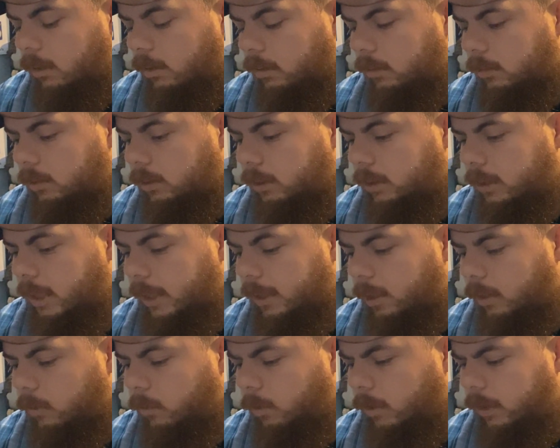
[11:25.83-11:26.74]

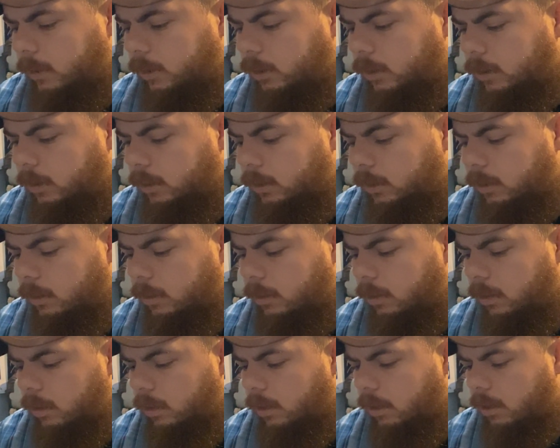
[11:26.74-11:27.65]
Second
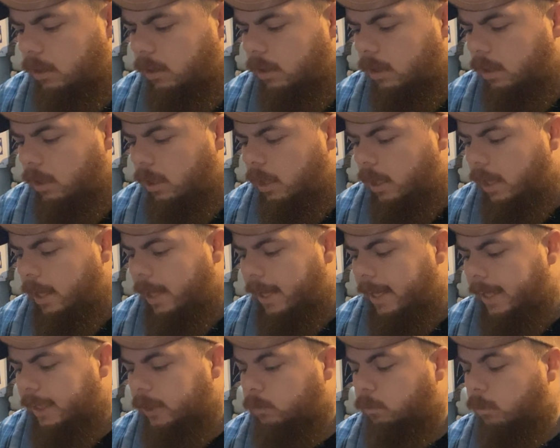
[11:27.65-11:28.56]
question
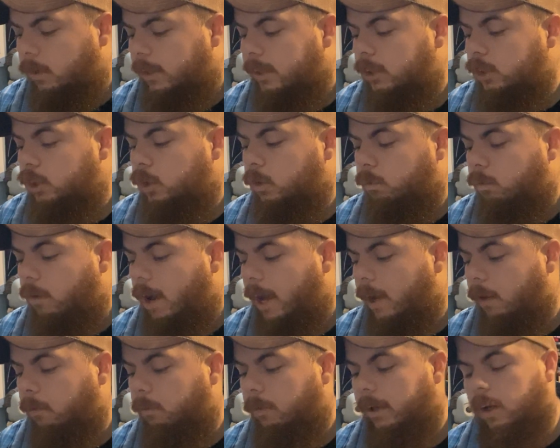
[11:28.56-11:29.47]
is, what is your
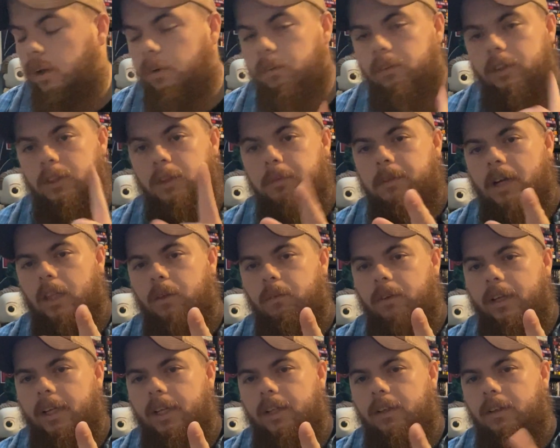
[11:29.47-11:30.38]
white whale? Which, by the
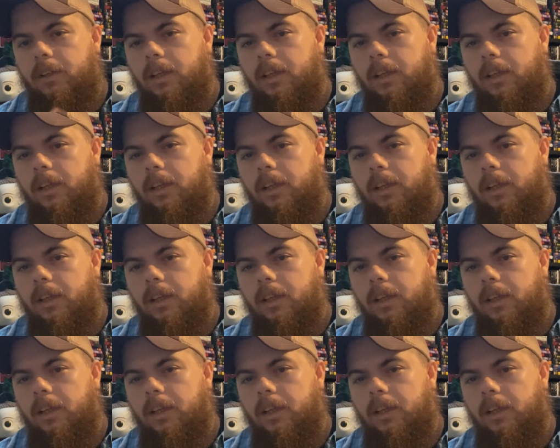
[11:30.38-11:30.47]
way,